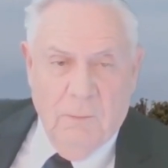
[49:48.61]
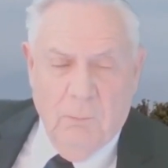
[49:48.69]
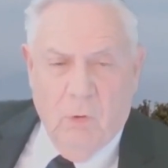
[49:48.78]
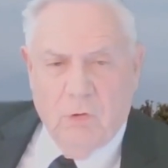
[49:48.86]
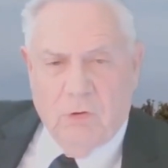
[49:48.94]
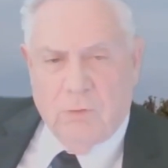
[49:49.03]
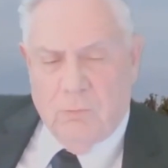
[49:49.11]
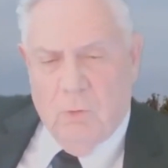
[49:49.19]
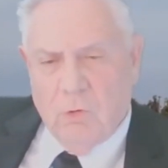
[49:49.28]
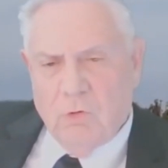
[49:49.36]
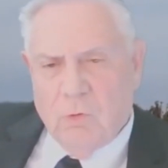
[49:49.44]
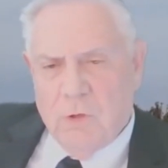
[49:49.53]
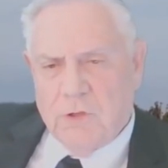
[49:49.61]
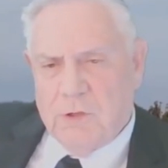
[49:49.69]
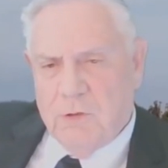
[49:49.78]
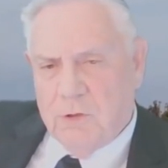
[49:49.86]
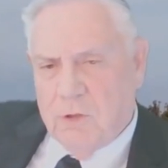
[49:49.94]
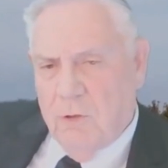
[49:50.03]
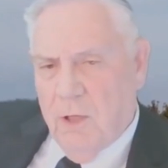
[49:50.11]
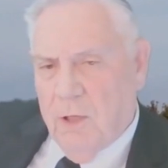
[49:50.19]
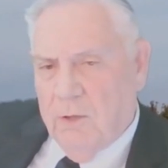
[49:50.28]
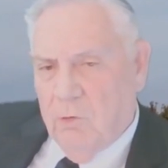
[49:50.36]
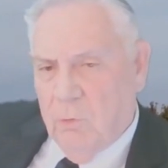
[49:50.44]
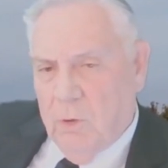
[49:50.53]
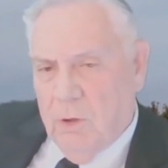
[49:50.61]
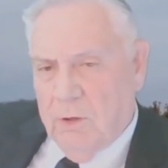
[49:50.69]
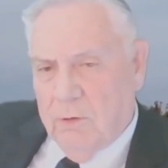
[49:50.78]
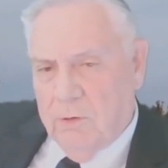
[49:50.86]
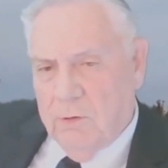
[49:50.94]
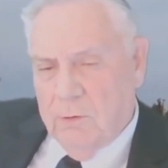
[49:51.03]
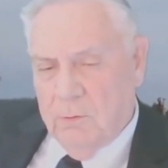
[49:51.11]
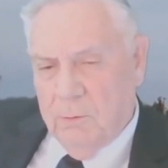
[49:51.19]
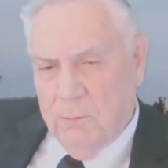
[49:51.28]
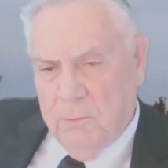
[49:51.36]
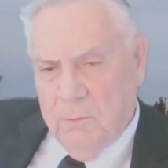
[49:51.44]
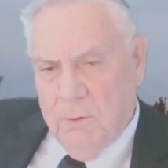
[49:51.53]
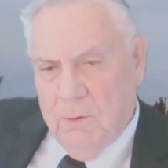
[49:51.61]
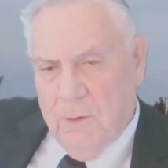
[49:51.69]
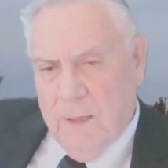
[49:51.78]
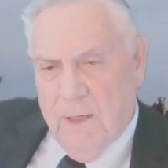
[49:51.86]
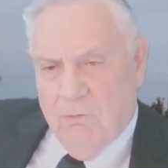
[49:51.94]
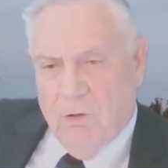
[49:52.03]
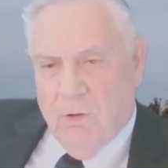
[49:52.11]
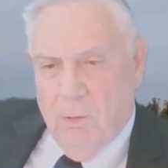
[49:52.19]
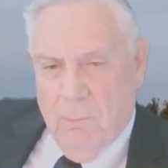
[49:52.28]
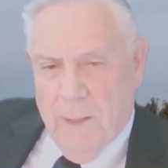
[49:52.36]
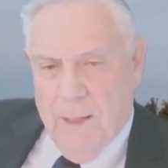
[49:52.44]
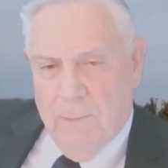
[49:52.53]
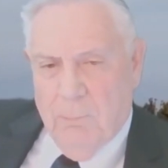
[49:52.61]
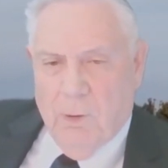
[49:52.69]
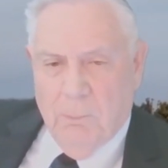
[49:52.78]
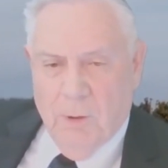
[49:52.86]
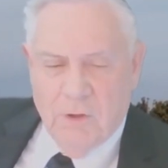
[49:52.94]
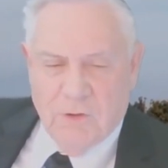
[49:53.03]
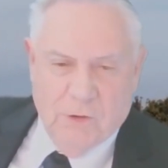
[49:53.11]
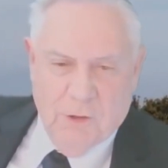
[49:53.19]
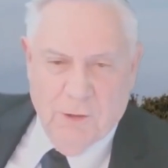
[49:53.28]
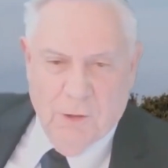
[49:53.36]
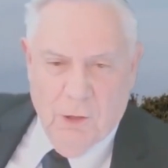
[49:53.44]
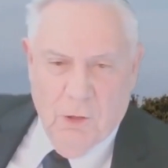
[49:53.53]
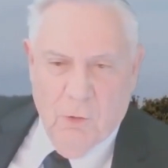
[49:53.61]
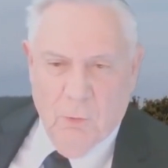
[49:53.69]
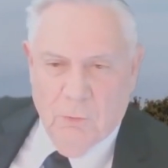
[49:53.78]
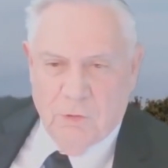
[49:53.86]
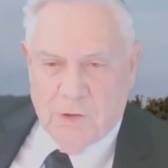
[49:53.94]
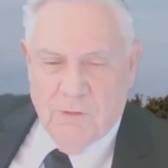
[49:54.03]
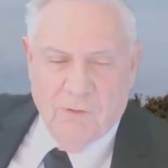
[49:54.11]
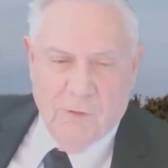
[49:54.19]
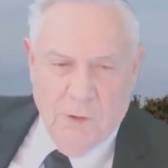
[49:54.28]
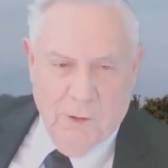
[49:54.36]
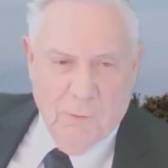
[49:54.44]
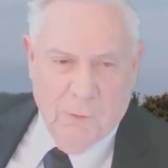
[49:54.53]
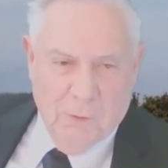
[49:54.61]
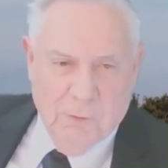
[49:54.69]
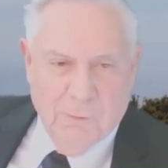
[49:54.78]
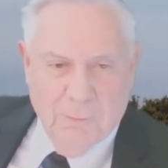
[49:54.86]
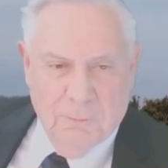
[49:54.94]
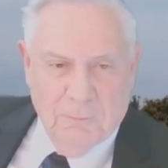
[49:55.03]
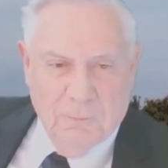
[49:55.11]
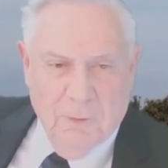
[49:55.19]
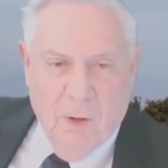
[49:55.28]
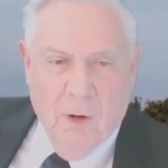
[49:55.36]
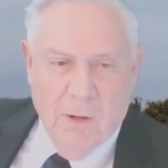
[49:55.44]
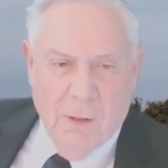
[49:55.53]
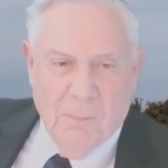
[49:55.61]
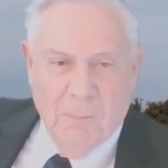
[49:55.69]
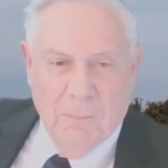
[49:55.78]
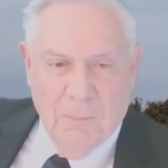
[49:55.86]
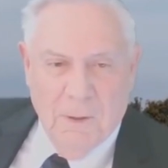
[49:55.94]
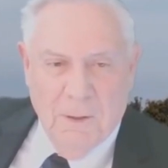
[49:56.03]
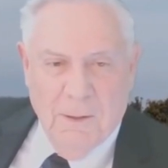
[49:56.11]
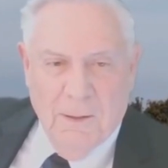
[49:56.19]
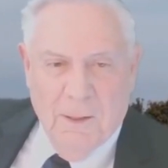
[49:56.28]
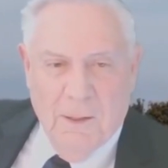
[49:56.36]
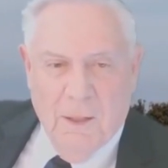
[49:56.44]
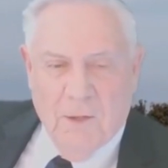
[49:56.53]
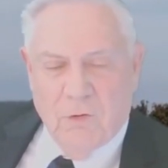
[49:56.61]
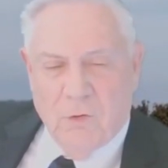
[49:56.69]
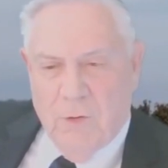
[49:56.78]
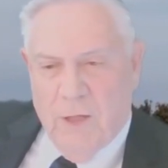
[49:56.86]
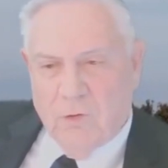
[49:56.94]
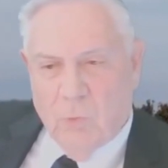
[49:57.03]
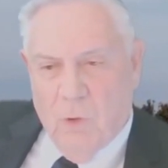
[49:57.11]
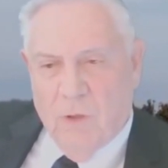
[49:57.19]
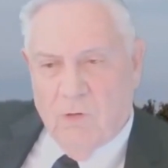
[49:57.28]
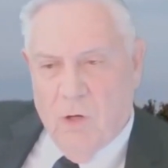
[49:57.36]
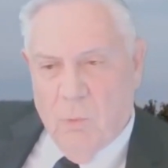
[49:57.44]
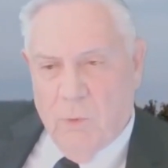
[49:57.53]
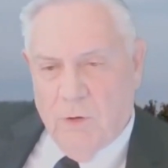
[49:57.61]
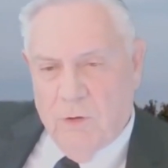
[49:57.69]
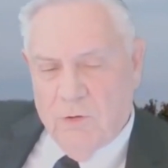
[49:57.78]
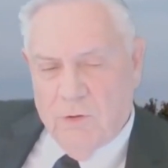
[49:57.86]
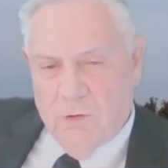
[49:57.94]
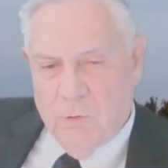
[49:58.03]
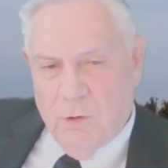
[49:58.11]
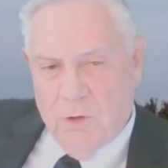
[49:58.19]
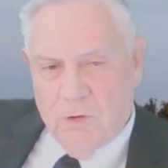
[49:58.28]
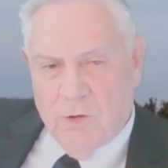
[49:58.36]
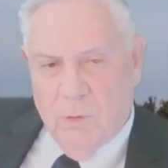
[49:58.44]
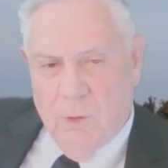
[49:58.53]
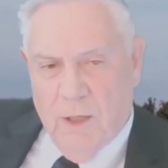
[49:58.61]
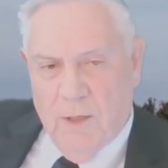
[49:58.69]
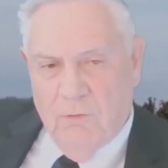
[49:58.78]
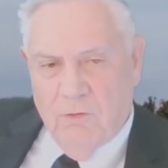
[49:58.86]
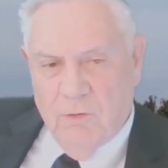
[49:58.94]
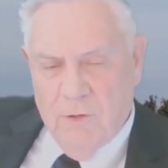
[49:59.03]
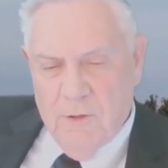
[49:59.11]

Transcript: Most most Christians are not even willing to have a little bad publicity, let alone suffer any real harm, and that's that's one of our weaknesses. We just don't have.